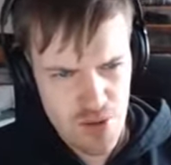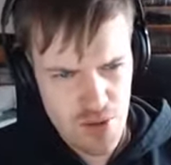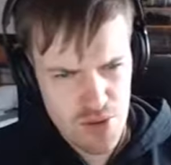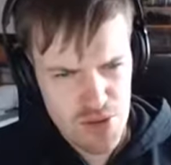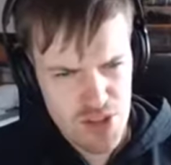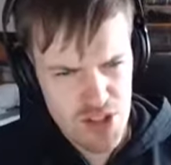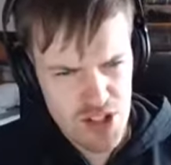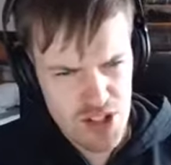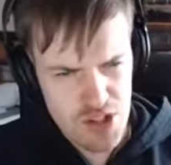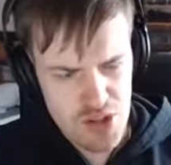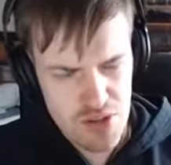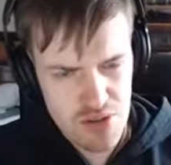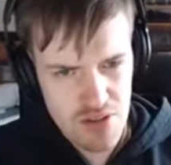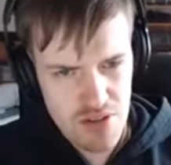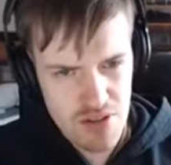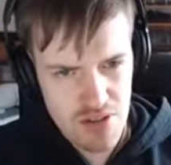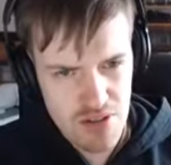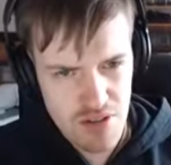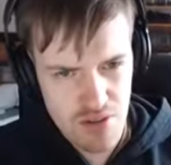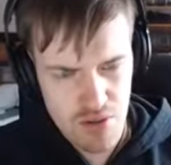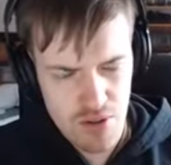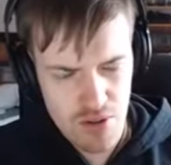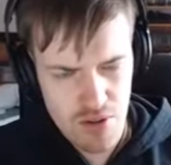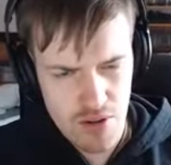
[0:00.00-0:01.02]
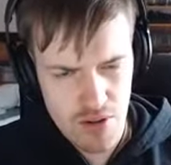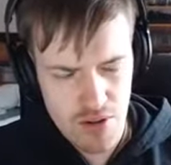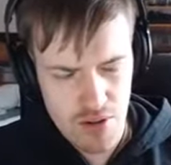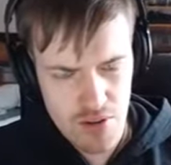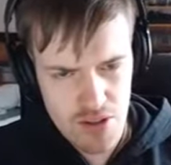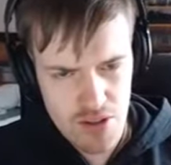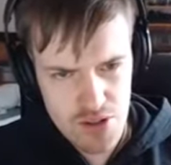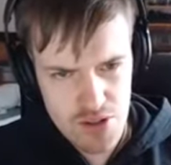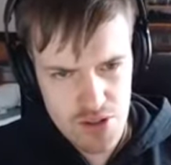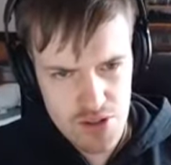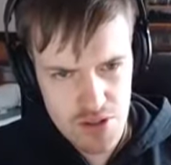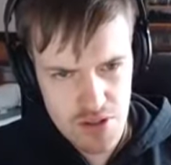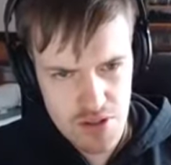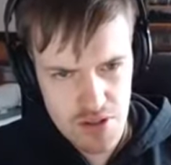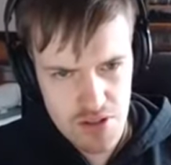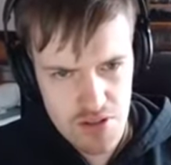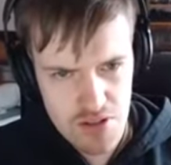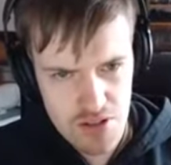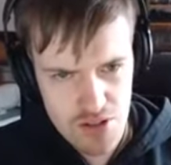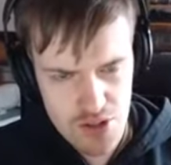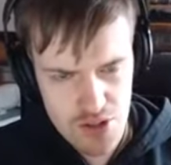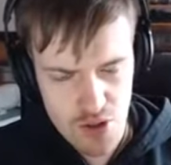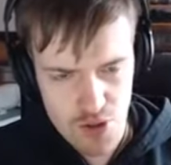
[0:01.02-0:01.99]
Or is that... No, no, no, that's, uh,
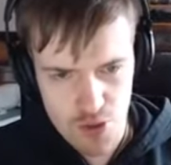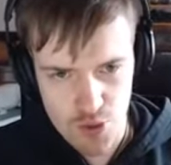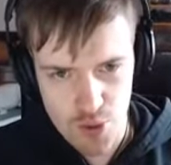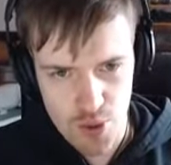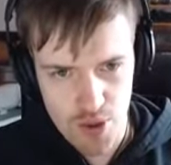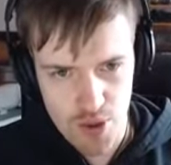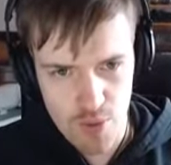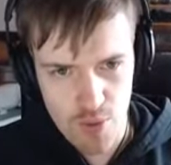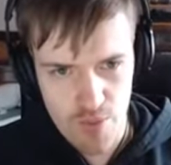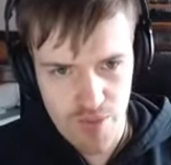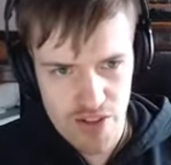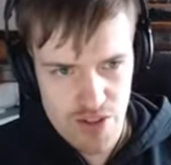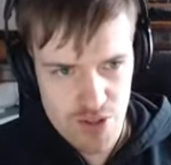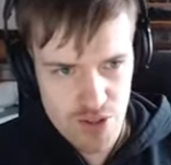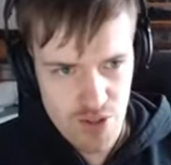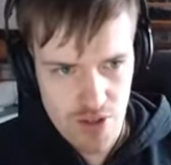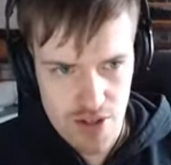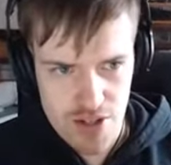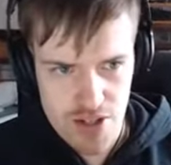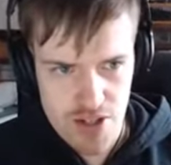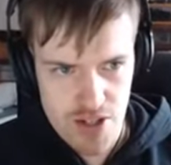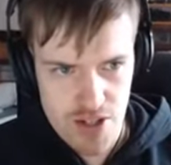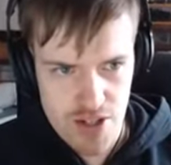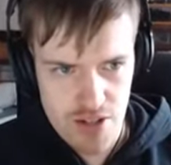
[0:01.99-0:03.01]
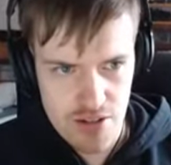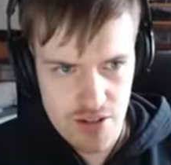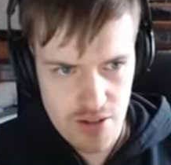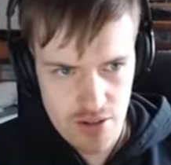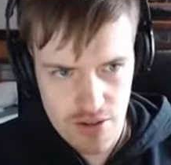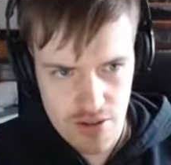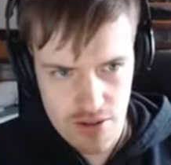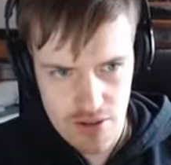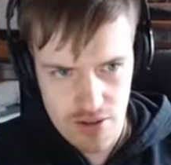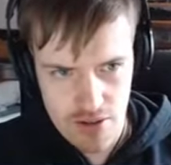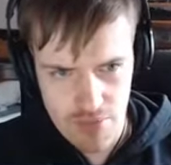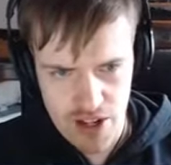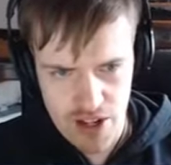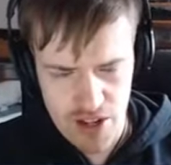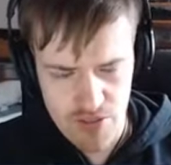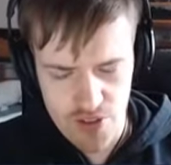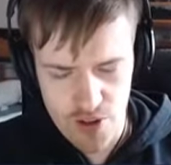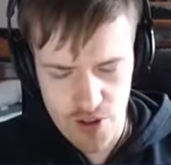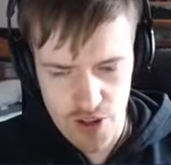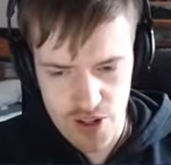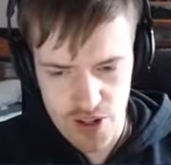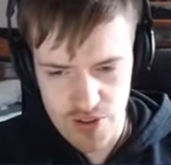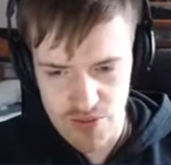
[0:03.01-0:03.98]
that's not 21, that's 19. I'm getting
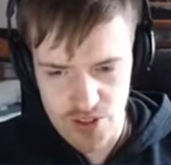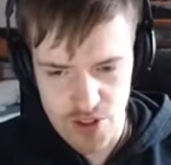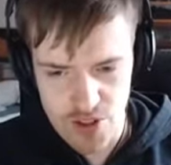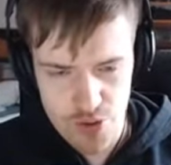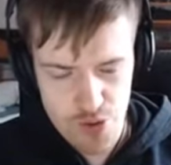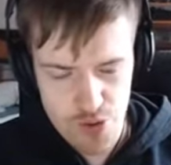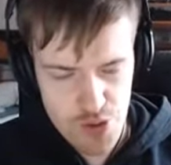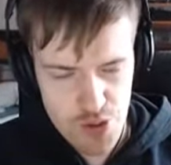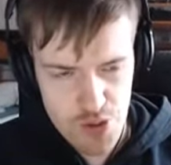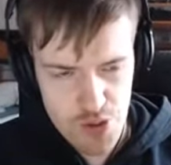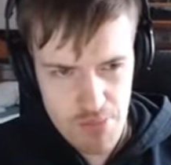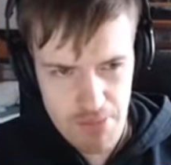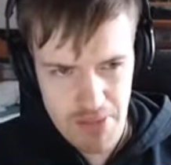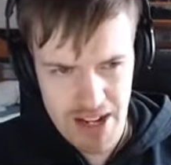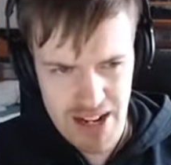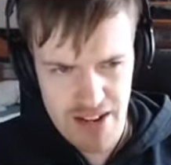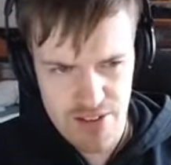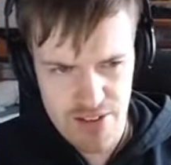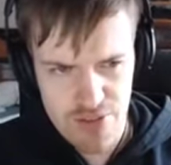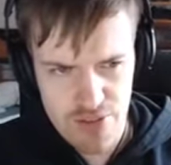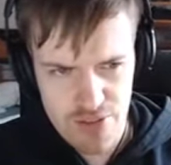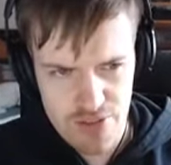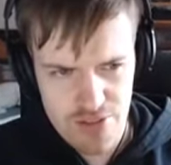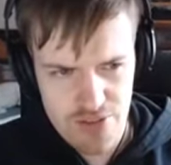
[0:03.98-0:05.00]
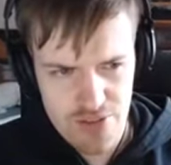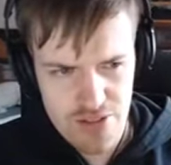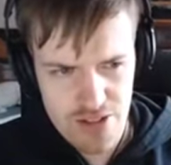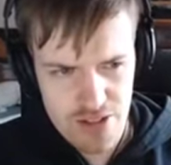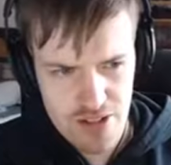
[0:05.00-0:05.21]
very confused now.